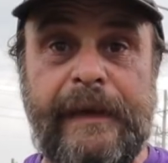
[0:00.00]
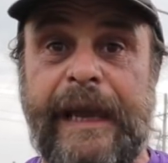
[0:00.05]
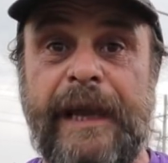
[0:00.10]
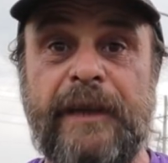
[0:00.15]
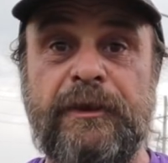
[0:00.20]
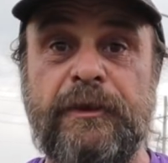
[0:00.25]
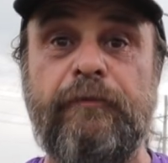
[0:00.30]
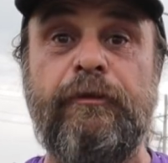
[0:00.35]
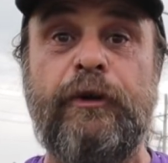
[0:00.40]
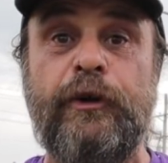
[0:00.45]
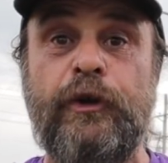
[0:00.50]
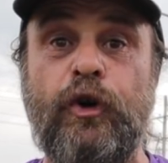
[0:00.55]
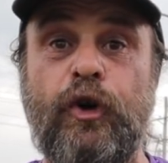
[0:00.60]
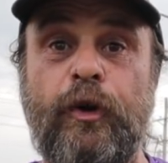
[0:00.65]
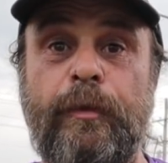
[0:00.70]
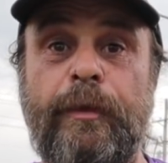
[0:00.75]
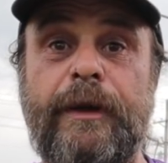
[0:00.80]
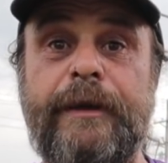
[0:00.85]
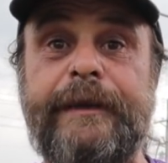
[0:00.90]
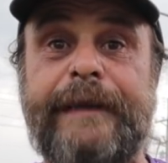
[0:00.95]
It's a
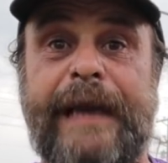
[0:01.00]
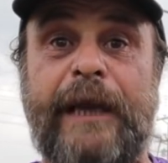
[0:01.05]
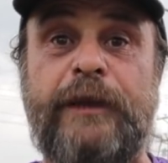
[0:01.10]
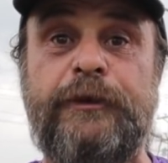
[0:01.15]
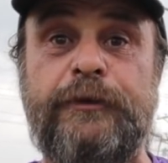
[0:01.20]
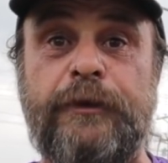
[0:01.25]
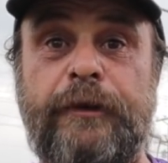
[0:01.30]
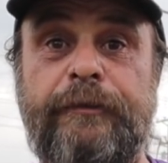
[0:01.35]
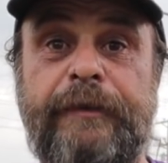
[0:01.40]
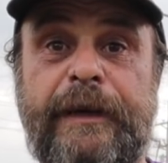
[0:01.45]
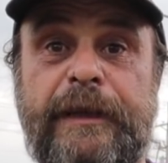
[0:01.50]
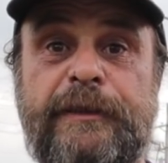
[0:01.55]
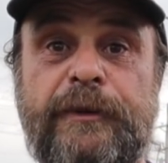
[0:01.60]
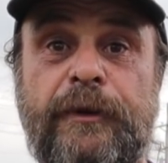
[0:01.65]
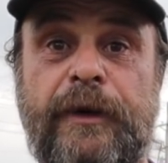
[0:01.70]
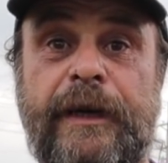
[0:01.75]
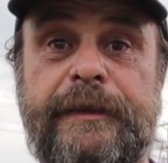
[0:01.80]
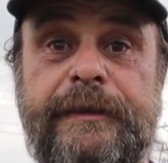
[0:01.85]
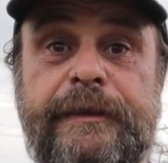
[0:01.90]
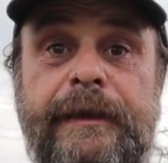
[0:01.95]
renewable natural
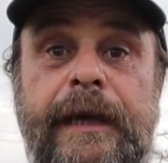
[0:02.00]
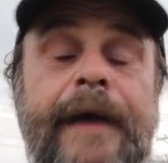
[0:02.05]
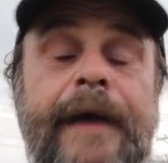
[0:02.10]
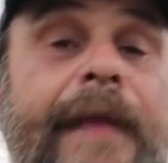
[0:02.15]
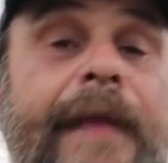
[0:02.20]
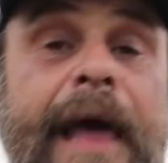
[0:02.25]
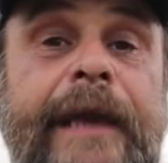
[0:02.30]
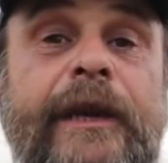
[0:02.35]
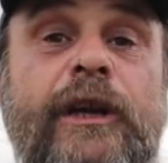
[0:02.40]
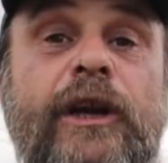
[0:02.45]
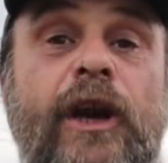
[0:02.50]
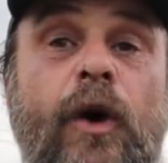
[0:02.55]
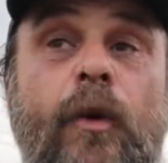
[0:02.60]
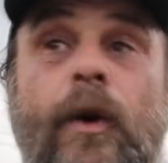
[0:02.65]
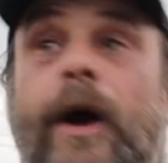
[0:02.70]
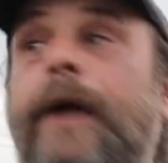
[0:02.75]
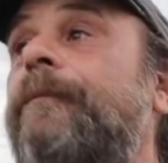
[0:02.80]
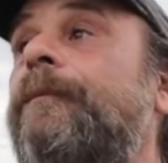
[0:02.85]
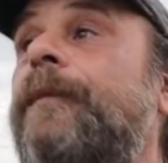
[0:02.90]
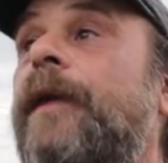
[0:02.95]
resource. Hey, you know
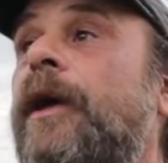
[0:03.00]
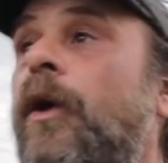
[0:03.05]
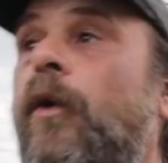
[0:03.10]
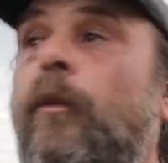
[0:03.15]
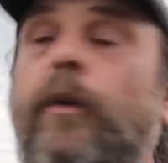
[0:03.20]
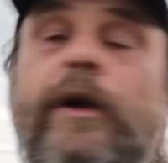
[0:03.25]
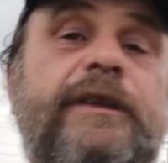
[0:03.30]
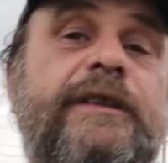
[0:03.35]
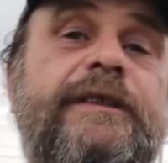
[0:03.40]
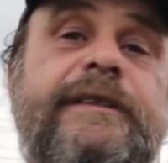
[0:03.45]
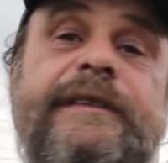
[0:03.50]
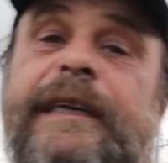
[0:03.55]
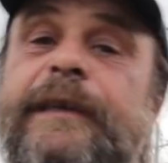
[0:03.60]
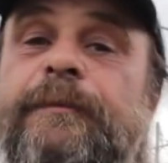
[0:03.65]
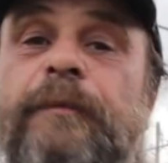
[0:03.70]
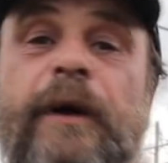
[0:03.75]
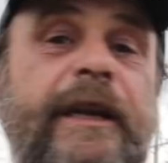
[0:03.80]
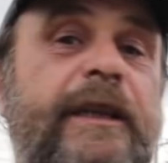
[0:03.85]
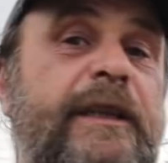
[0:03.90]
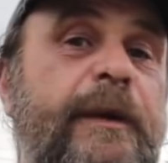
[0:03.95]
what? We just need
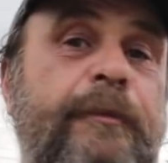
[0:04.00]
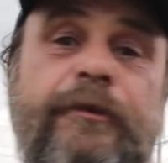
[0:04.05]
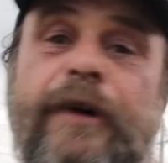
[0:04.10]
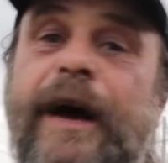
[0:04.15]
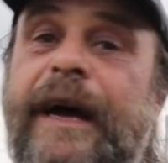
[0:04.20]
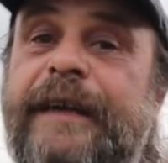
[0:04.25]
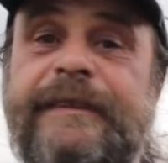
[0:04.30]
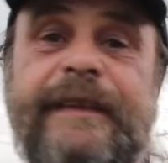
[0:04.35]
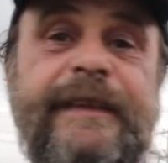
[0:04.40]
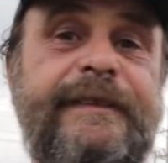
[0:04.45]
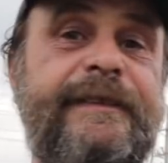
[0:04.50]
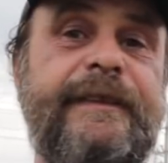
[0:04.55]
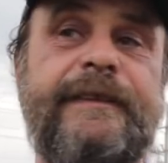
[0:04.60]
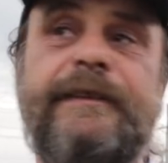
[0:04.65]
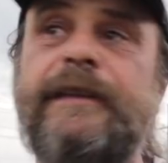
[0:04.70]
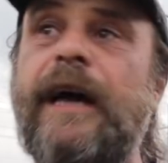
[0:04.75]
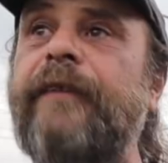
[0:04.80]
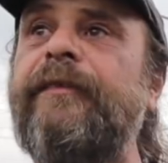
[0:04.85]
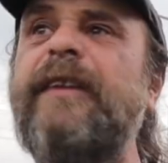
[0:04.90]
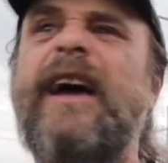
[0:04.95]
money to process this
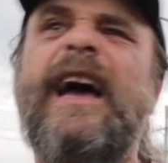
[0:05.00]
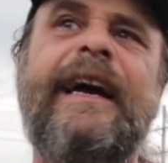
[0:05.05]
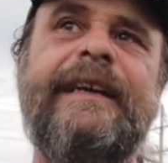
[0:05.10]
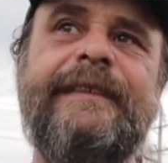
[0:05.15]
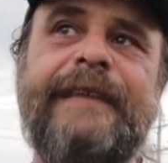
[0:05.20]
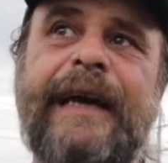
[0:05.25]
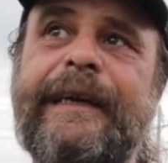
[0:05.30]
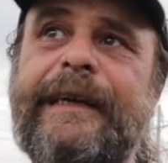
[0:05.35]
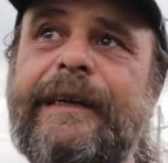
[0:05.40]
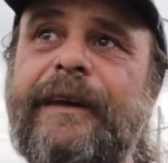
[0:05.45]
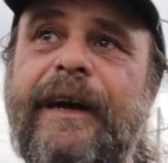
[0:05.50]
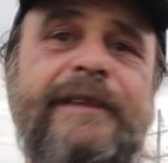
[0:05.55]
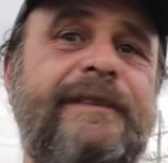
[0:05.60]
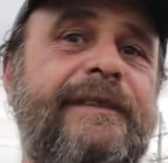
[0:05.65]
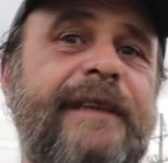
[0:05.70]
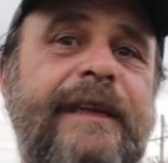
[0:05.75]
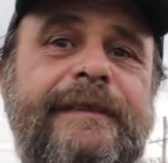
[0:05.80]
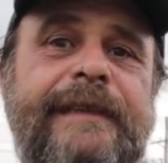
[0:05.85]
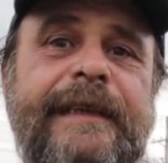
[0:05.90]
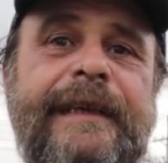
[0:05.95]
stuff. 99
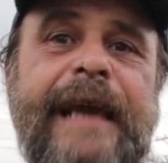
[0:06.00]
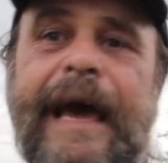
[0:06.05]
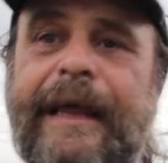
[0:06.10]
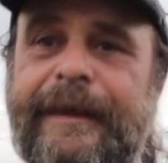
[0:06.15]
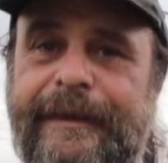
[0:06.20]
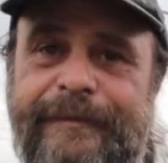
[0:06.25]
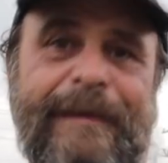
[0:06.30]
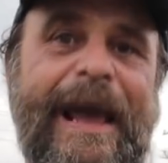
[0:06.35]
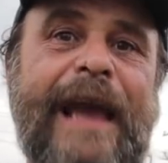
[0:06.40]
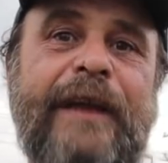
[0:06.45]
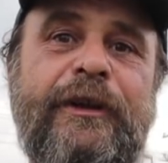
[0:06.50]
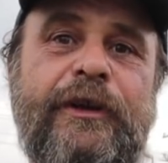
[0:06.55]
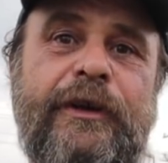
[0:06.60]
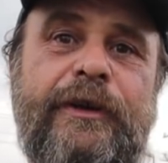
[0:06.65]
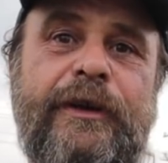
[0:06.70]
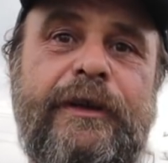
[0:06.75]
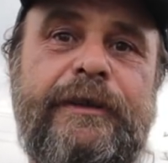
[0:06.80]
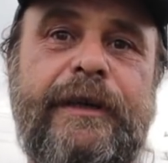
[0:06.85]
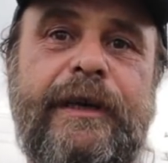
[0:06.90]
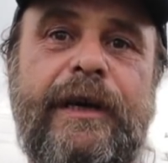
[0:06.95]
cents a gallon and you're
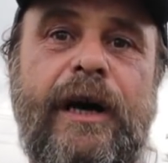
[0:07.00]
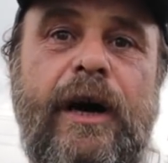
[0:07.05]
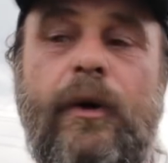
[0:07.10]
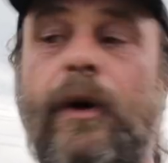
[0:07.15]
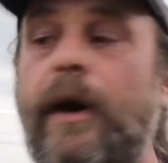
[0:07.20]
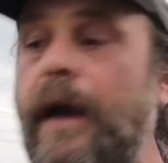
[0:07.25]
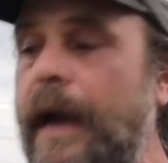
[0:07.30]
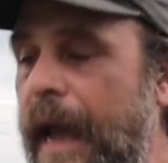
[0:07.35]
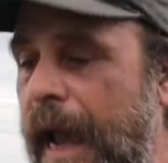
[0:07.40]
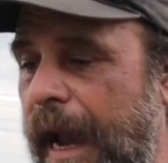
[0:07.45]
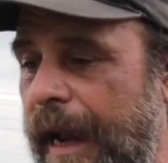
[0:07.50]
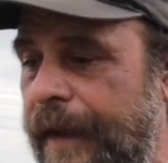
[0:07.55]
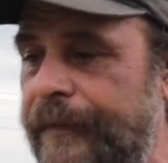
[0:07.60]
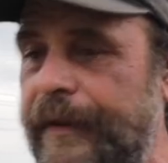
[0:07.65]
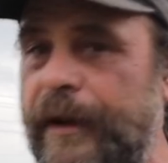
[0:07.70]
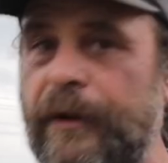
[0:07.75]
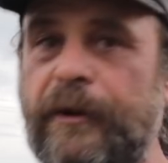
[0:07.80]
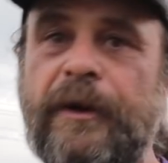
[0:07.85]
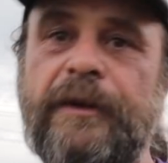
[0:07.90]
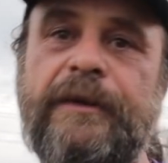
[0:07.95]
good to go. And
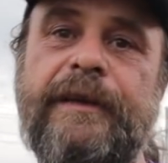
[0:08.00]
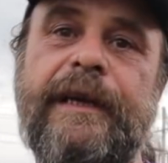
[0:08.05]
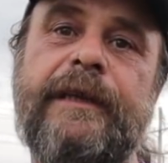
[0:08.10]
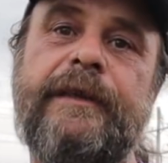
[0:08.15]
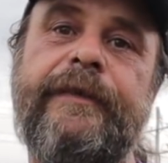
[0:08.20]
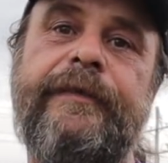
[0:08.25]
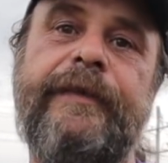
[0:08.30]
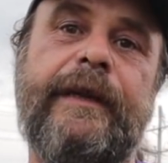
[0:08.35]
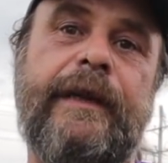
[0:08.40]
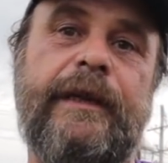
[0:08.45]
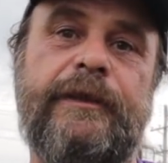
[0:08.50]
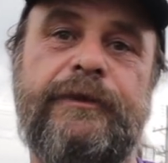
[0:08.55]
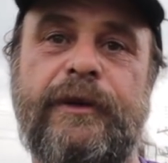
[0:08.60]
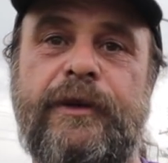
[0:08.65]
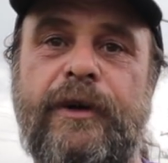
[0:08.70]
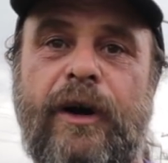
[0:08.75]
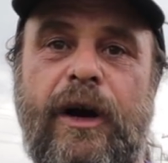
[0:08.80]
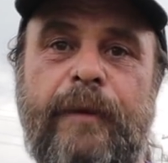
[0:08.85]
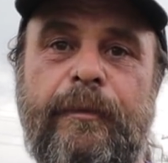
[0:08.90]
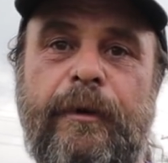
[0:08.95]
there goes the end of the electric
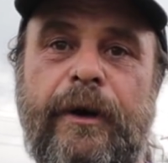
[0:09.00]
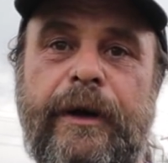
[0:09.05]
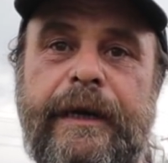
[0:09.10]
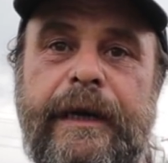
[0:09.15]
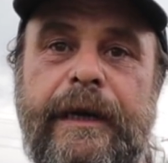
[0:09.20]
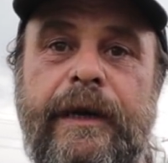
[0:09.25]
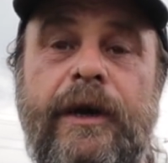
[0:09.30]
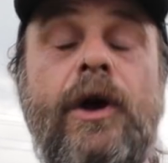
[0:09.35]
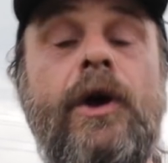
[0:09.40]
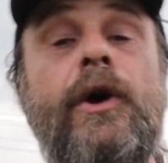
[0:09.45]
car market.